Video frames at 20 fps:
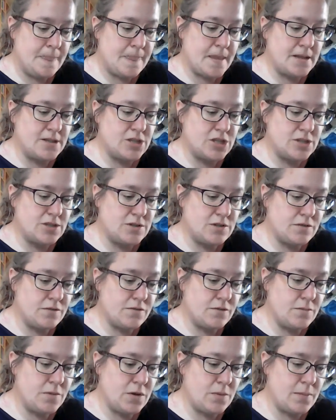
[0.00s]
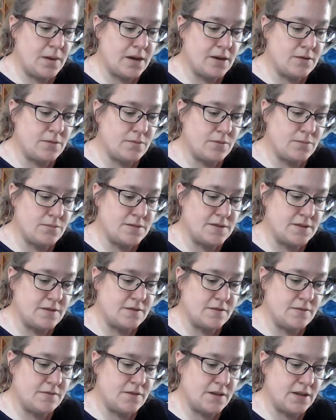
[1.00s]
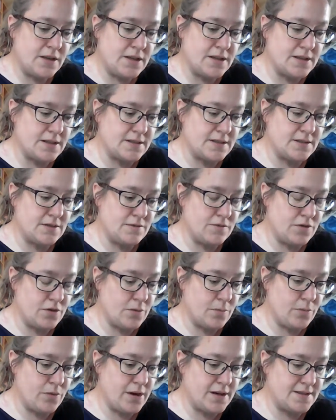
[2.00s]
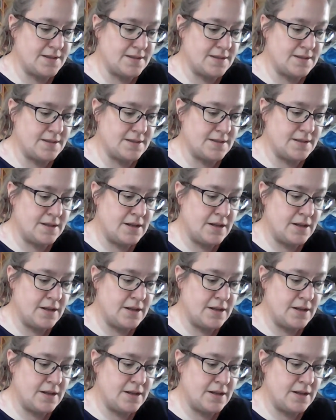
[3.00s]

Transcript: Then she took from her mouth what was the finest of her presents,